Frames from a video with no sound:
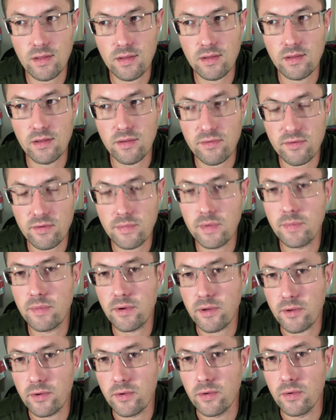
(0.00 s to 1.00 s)
it's going to be
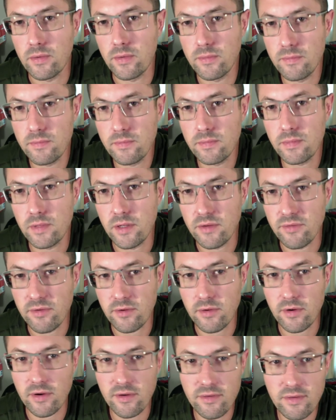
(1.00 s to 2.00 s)
pretty cool in a few
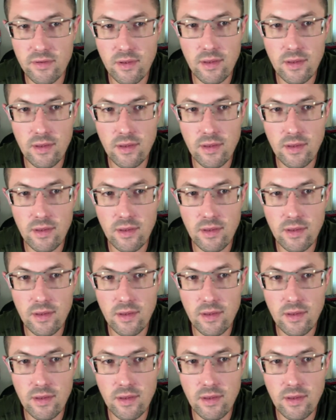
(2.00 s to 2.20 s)
years.